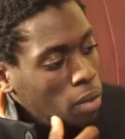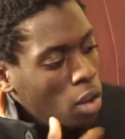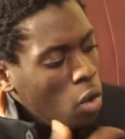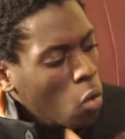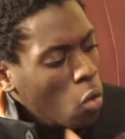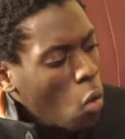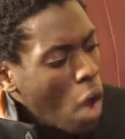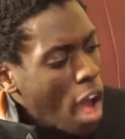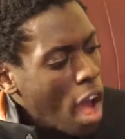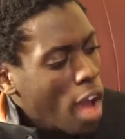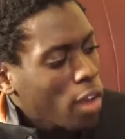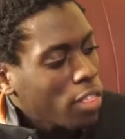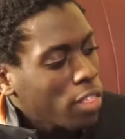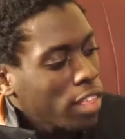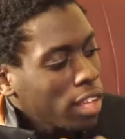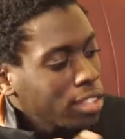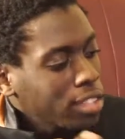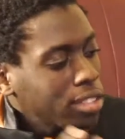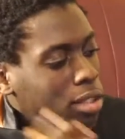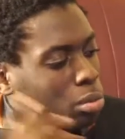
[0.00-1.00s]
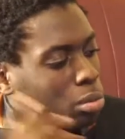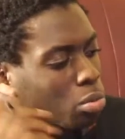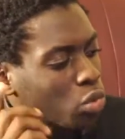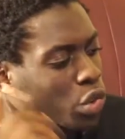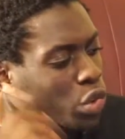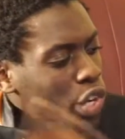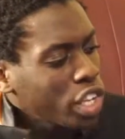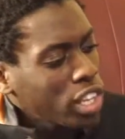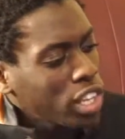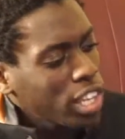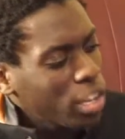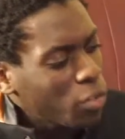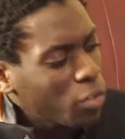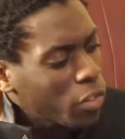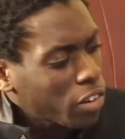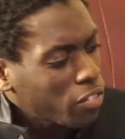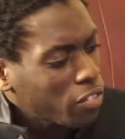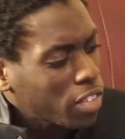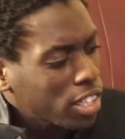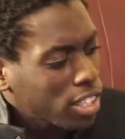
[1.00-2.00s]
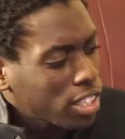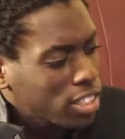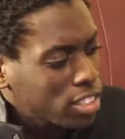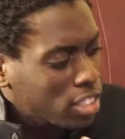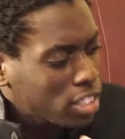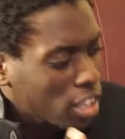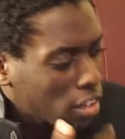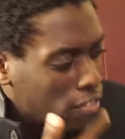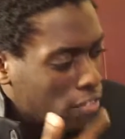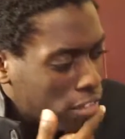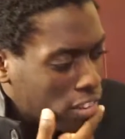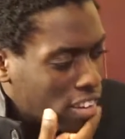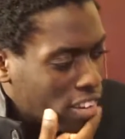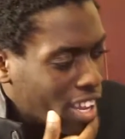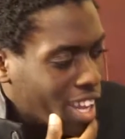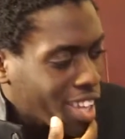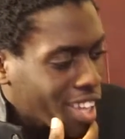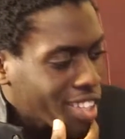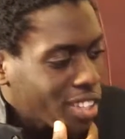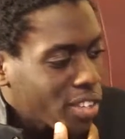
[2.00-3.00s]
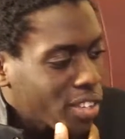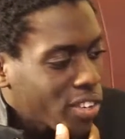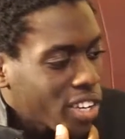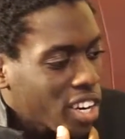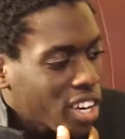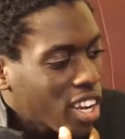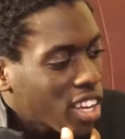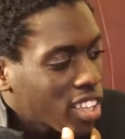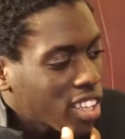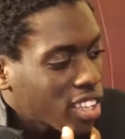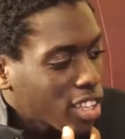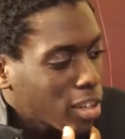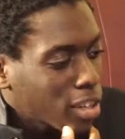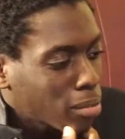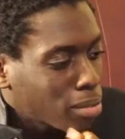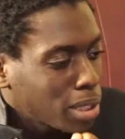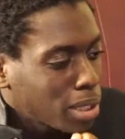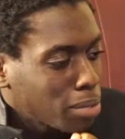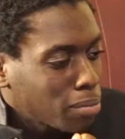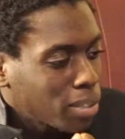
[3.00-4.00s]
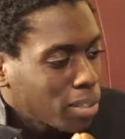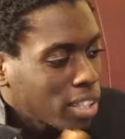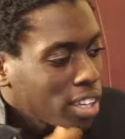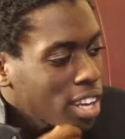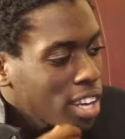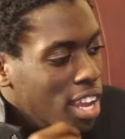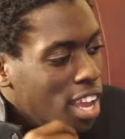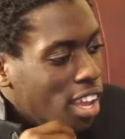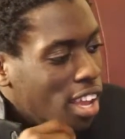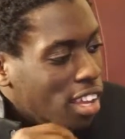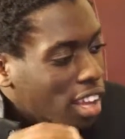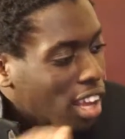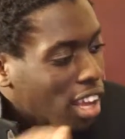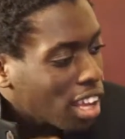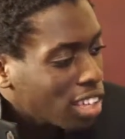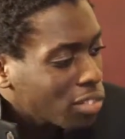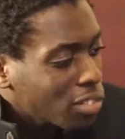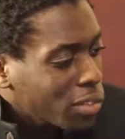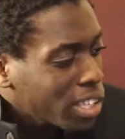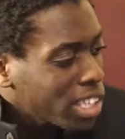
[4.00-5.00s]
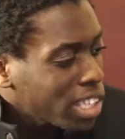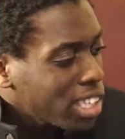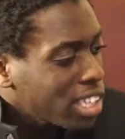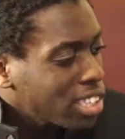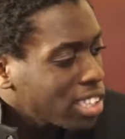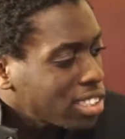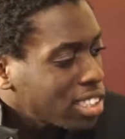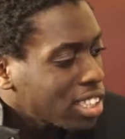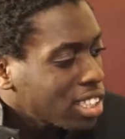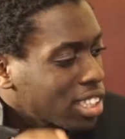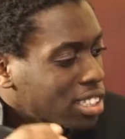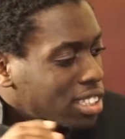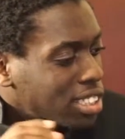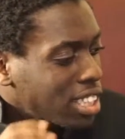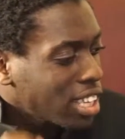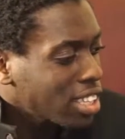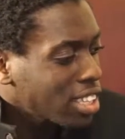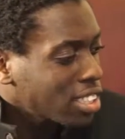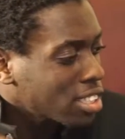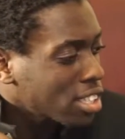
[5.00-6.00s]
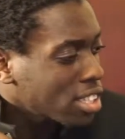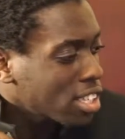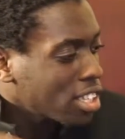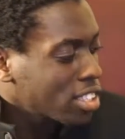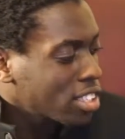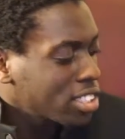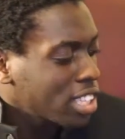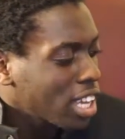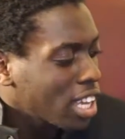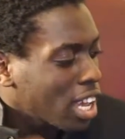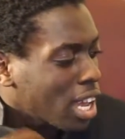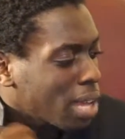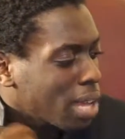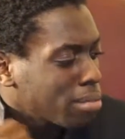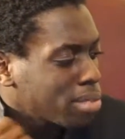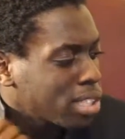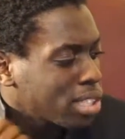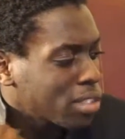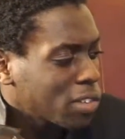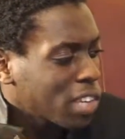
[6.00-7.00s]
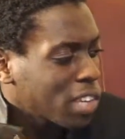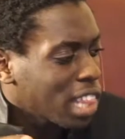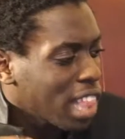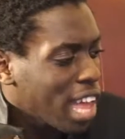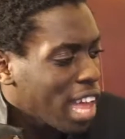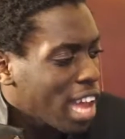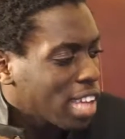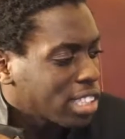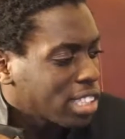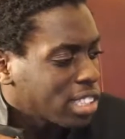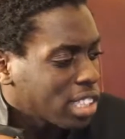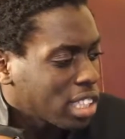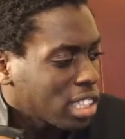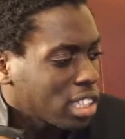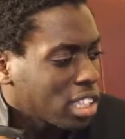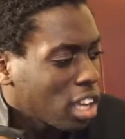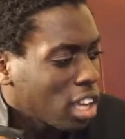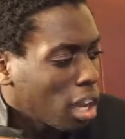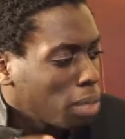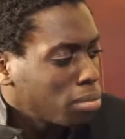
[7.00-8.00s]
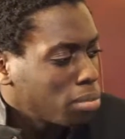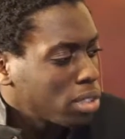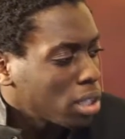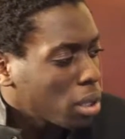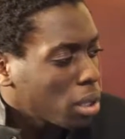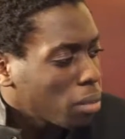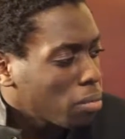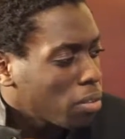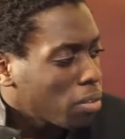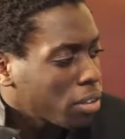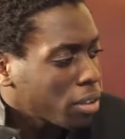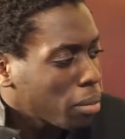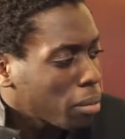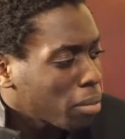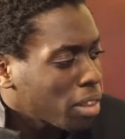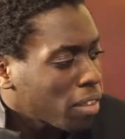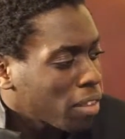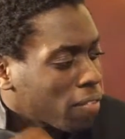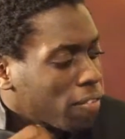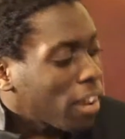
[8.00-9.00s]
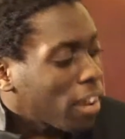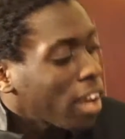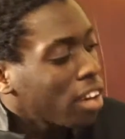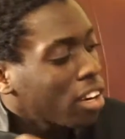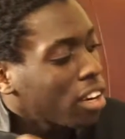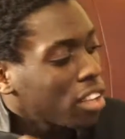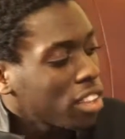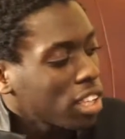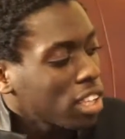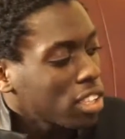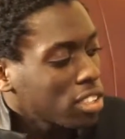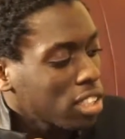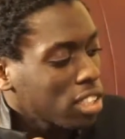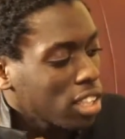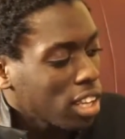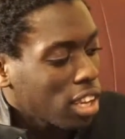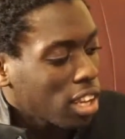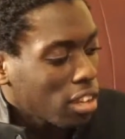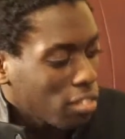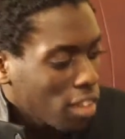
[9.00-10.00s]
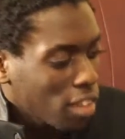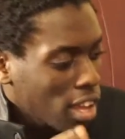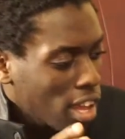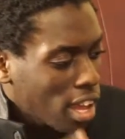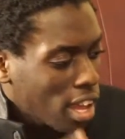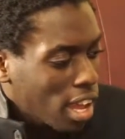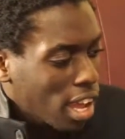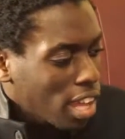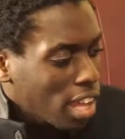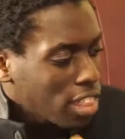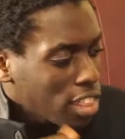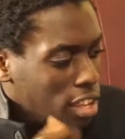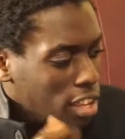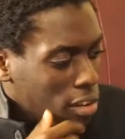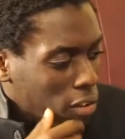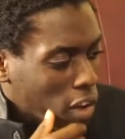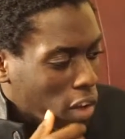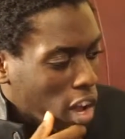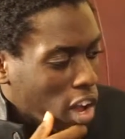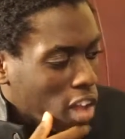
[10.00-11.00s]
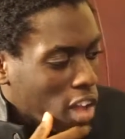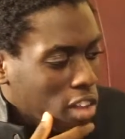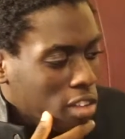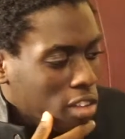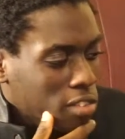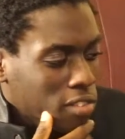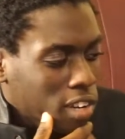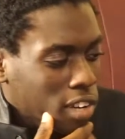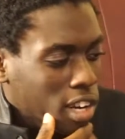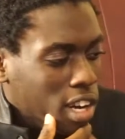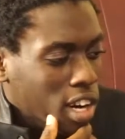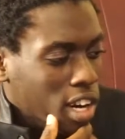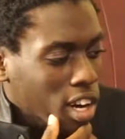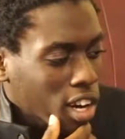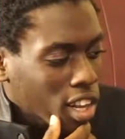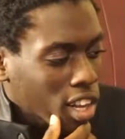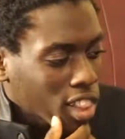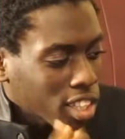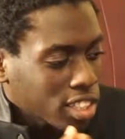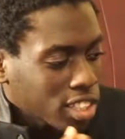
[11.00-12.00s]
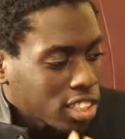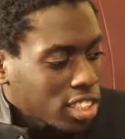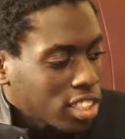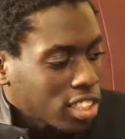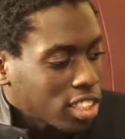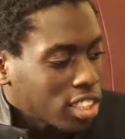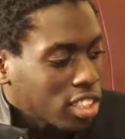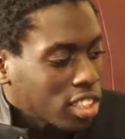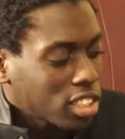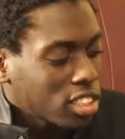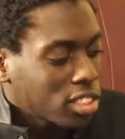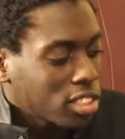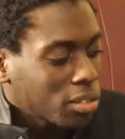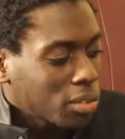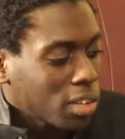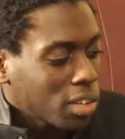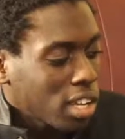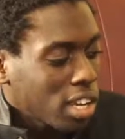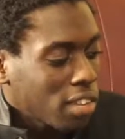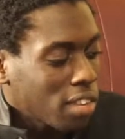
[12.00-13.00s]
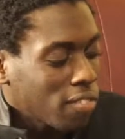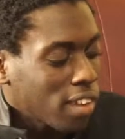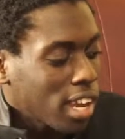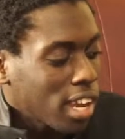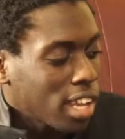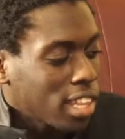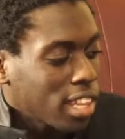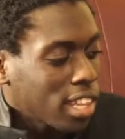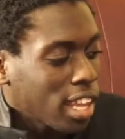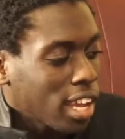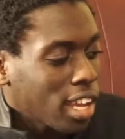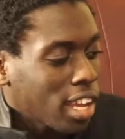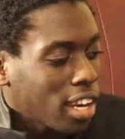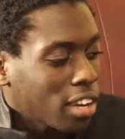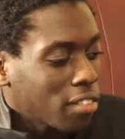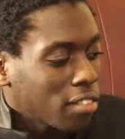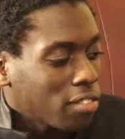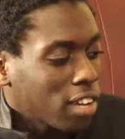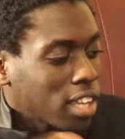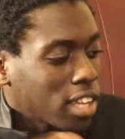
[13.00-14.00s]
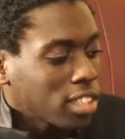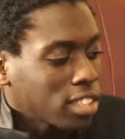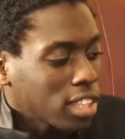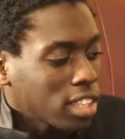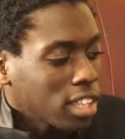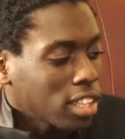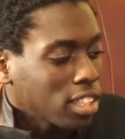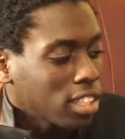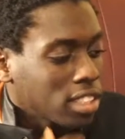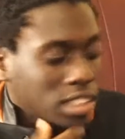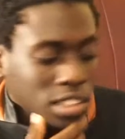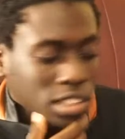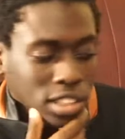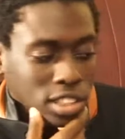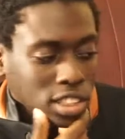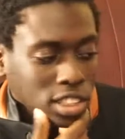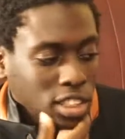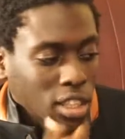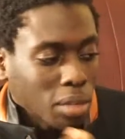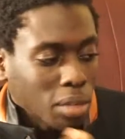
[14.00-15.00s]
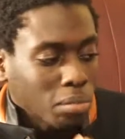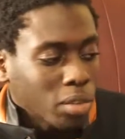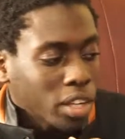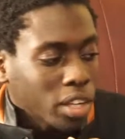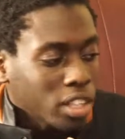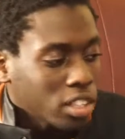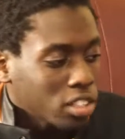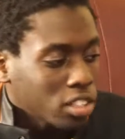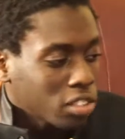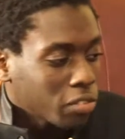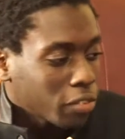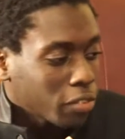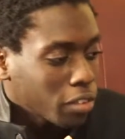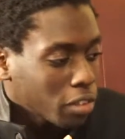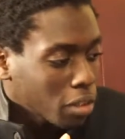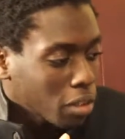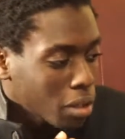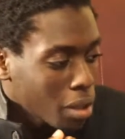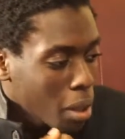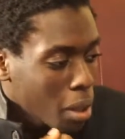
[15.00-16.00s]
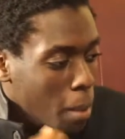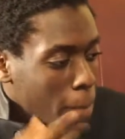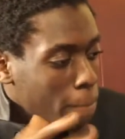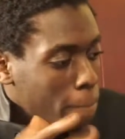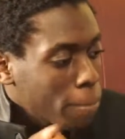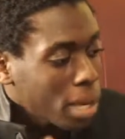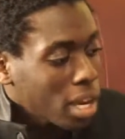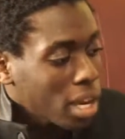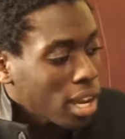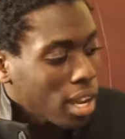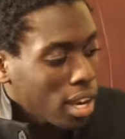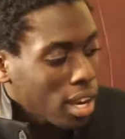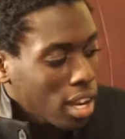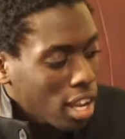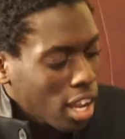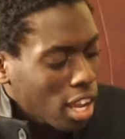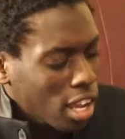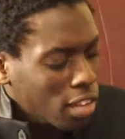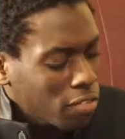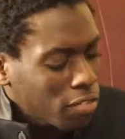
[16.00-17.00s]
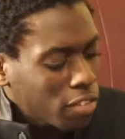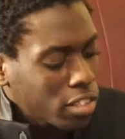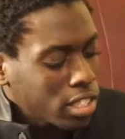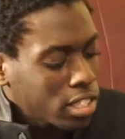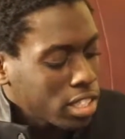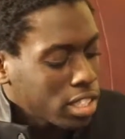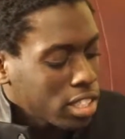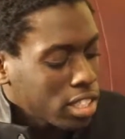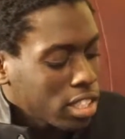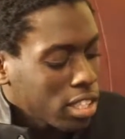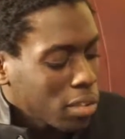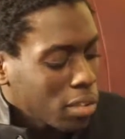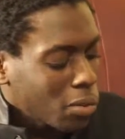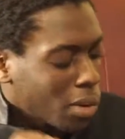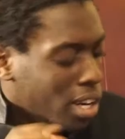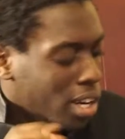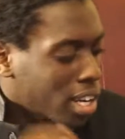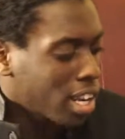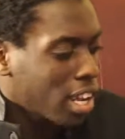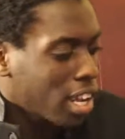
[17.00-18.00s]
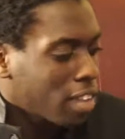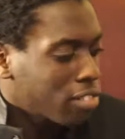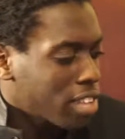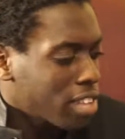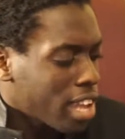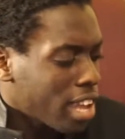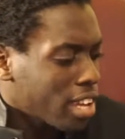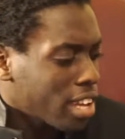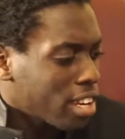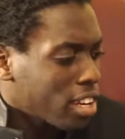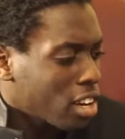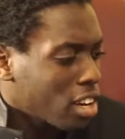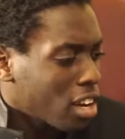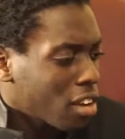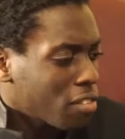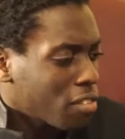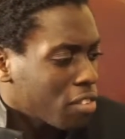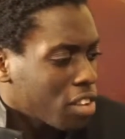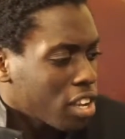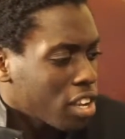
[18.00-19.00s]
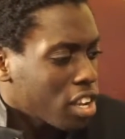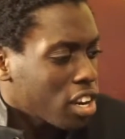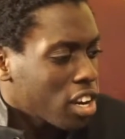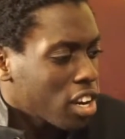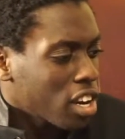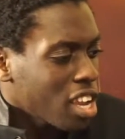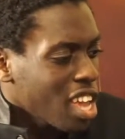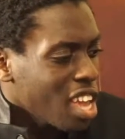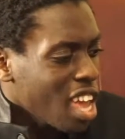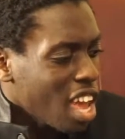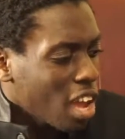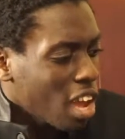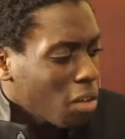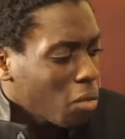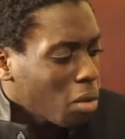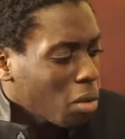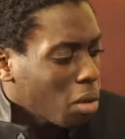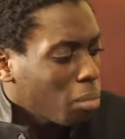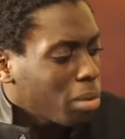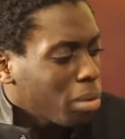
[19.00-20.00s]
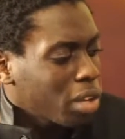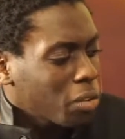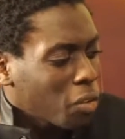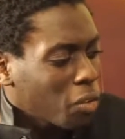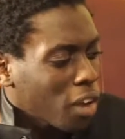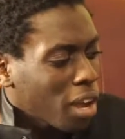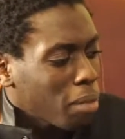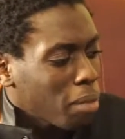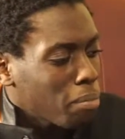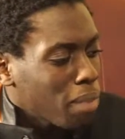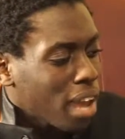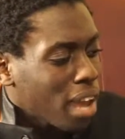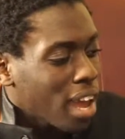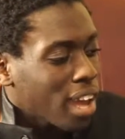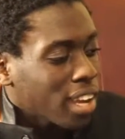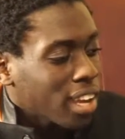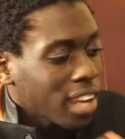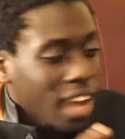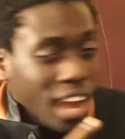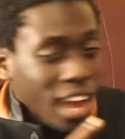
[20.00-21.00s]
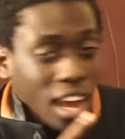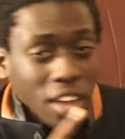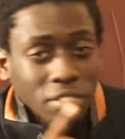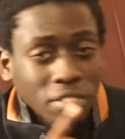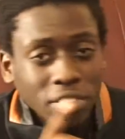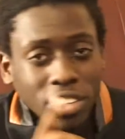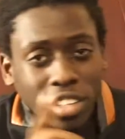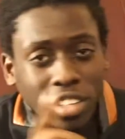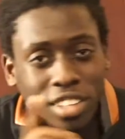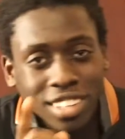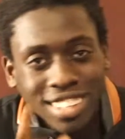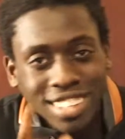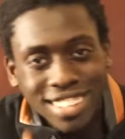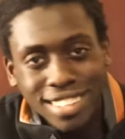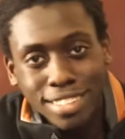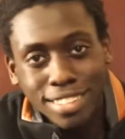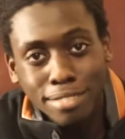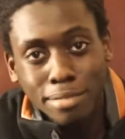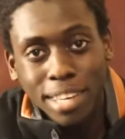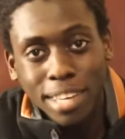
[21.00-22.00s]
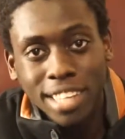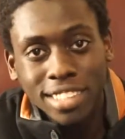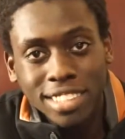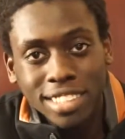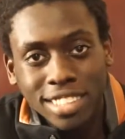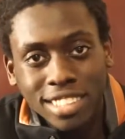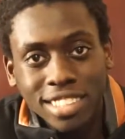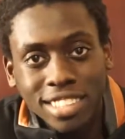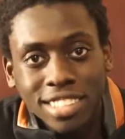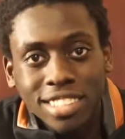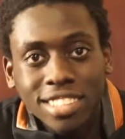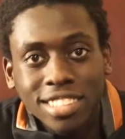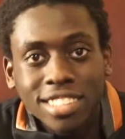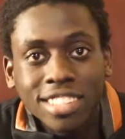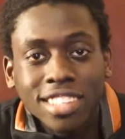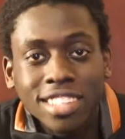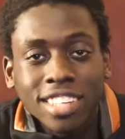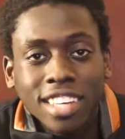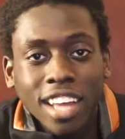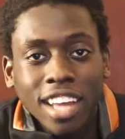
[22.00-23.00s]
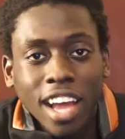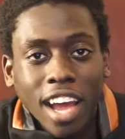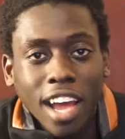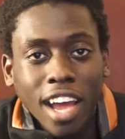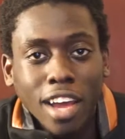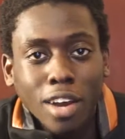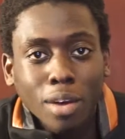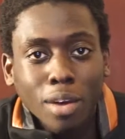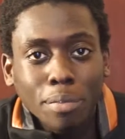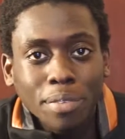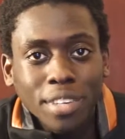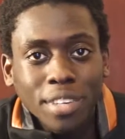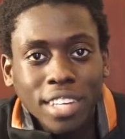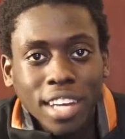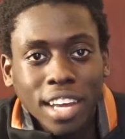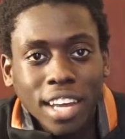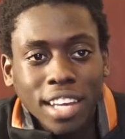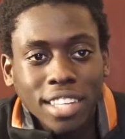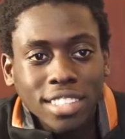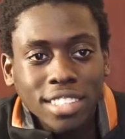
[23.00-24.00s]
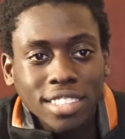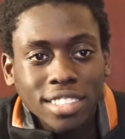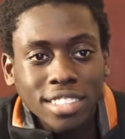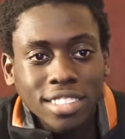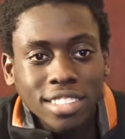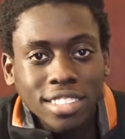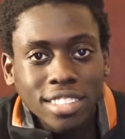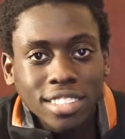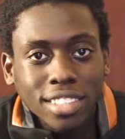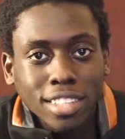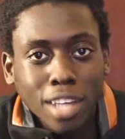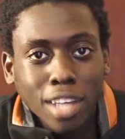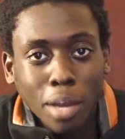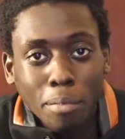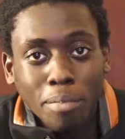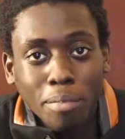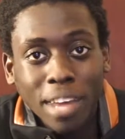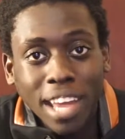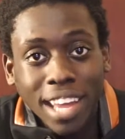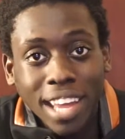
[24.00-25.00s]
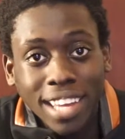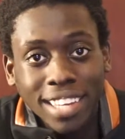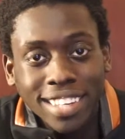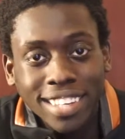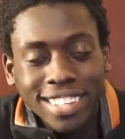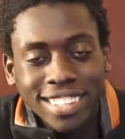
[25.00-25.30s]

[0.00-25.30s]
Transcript: Wow, that's some really riveting stuff you got going on there, Pieper. We need to take a little time to relax and observe some of the finer things in life. I think all of our listeners would find that advice at least somewhat useful. But unfortunately, we're going to have to end it off here, and we'll be right back after these messages. I hope you guys come back.